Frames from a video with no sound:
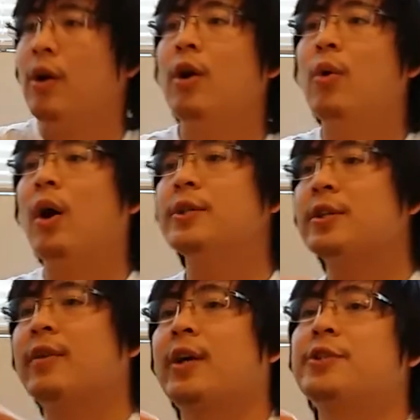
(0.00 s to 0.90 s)
Oh,
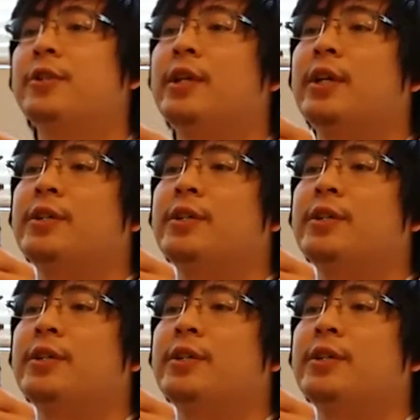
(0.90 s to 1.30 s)
also, I forgot to show you